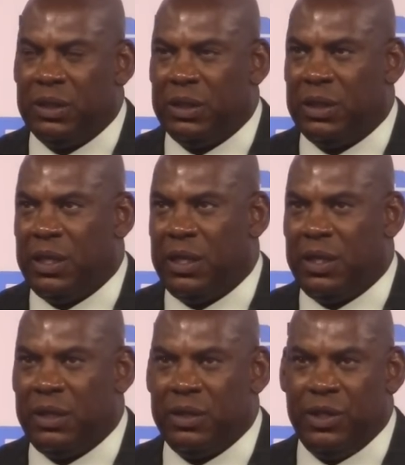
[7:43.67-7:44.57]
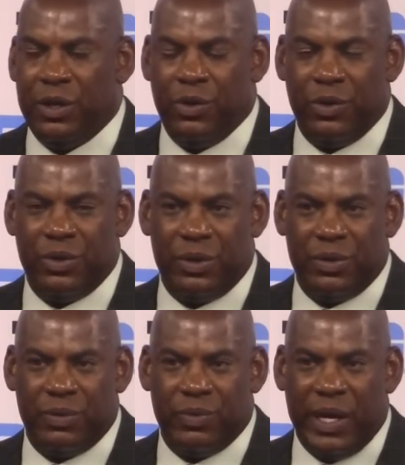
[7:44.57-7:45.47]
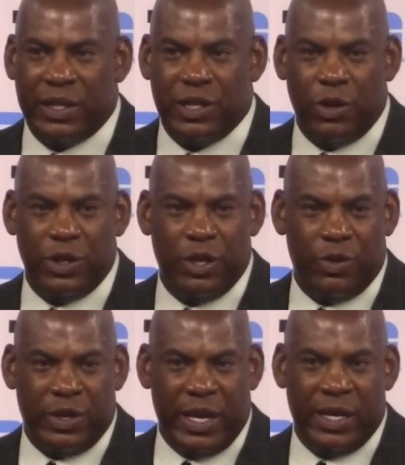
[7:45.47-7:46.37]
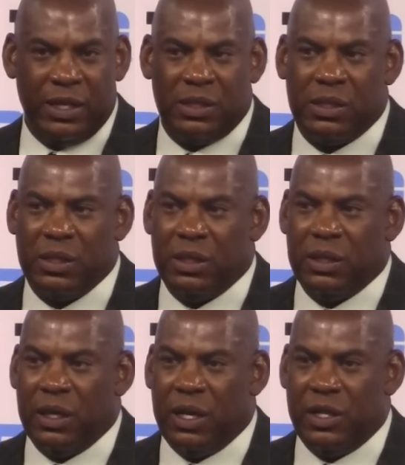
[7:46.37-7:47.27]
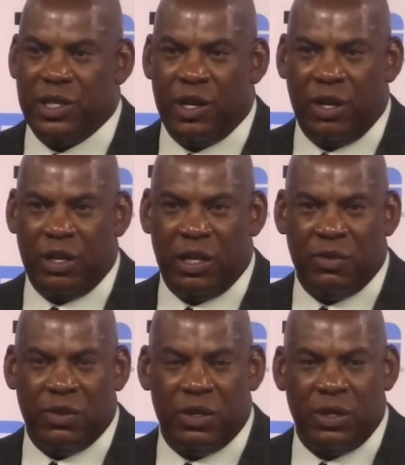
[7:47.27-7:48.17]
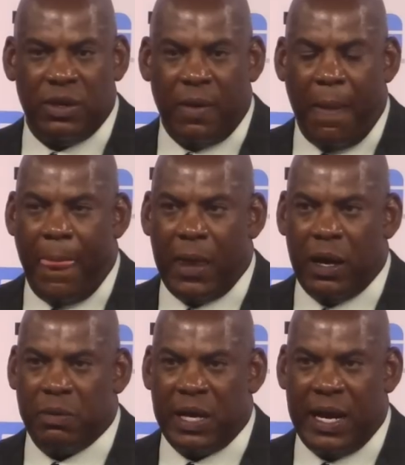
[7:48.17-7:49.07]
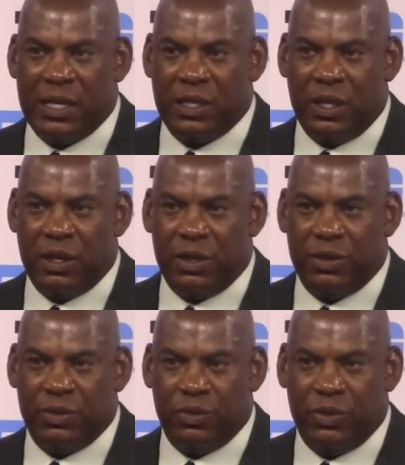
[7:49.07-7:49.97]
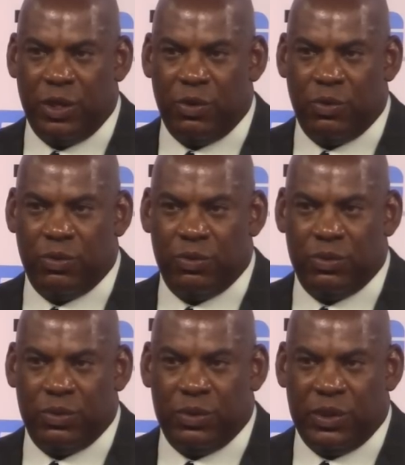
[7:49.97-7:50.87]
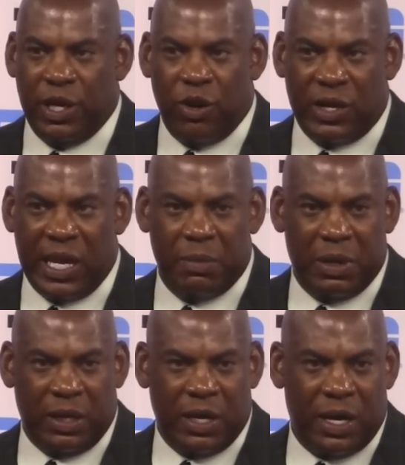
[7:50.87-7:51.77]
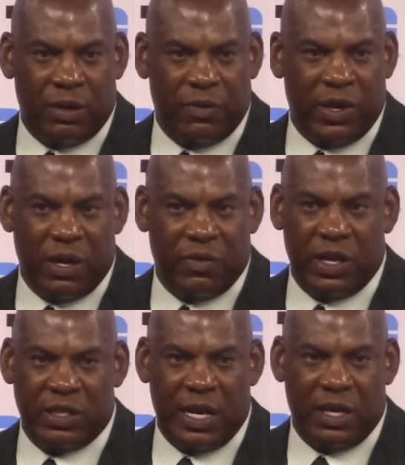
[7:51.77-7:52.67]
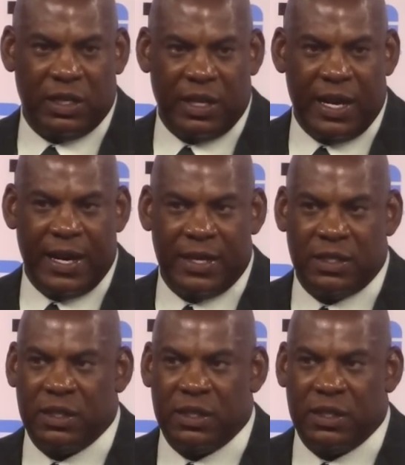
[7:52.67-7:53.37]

uh, you know, Antonio Gates, uh, Jaron Glover um, guys that are, you know, they all came in together, very, very talented guys,